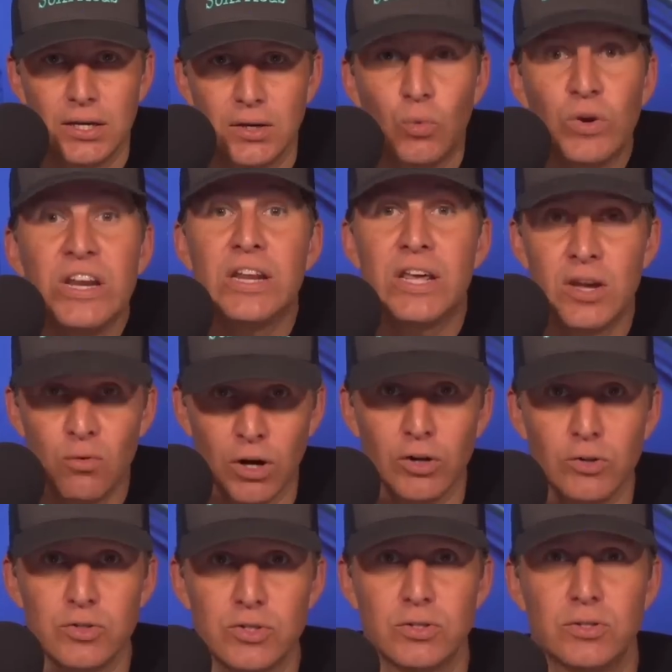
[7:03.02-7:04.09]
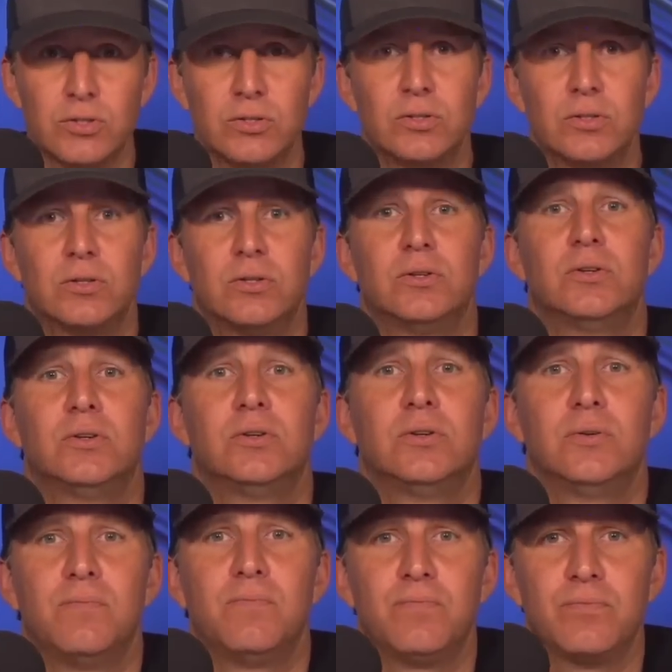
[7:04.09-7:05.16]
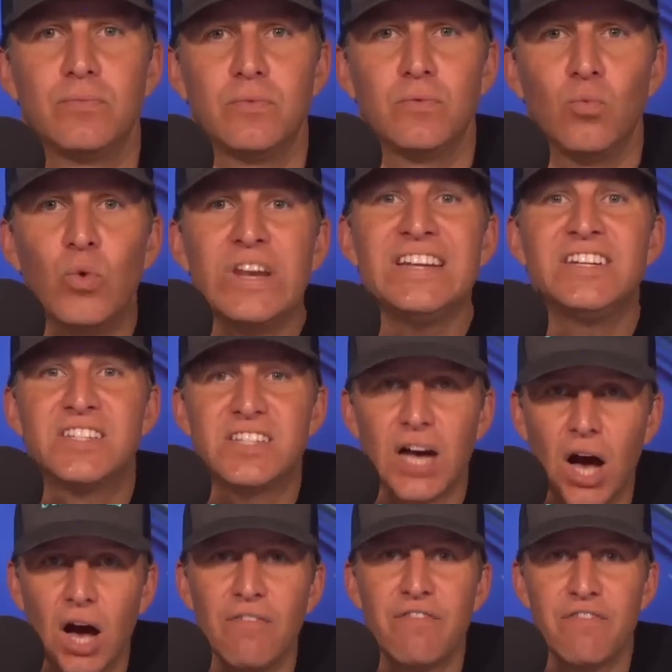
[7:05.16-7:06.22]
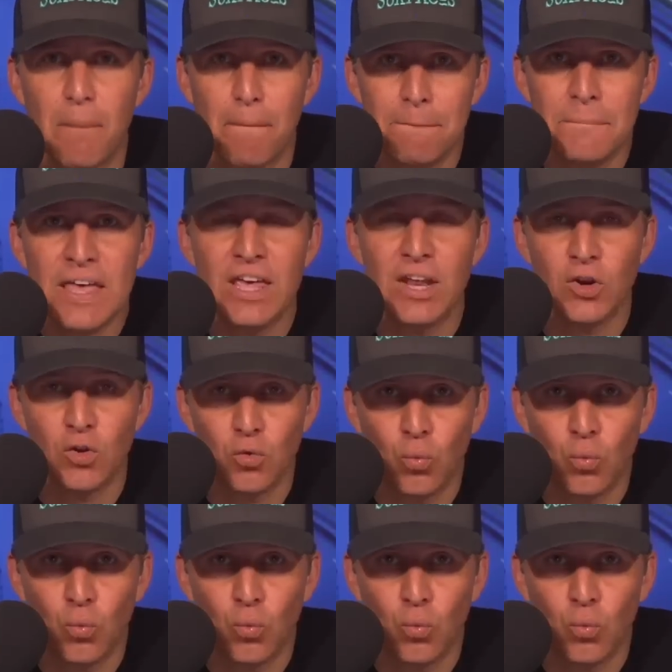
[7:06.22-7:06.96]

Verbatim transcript: We need heroes. We need tough men